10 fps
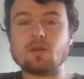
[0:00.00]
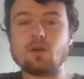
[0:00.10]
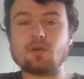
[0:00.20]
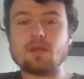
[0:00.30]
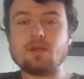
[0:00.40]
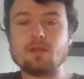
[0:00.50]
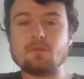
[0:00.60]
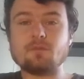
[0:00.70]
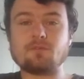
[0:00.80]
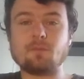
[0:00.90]
Okay,
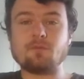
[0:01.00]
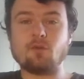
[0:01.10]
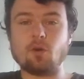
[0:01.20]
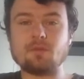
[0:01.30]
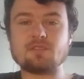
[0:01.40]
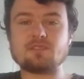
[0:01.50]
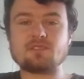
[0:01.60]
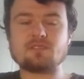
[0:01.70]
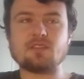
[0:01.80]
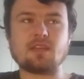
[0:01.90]
but for
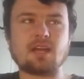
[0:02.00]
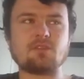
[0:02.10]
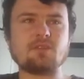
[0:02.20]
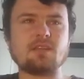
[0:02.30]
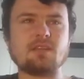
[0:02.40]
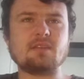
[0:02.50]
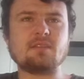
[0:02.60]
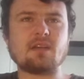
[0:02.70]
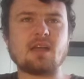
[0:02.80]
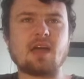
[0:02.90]
performance, you can't really
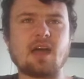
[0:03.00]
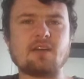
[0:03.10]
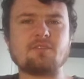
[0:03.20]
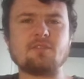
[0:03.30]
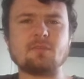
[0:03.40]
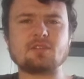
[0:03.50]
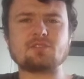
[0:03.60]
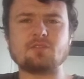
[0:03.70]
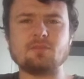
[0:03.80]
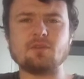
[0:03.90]
have a
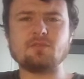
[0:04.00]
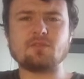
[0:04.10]
mixture of both.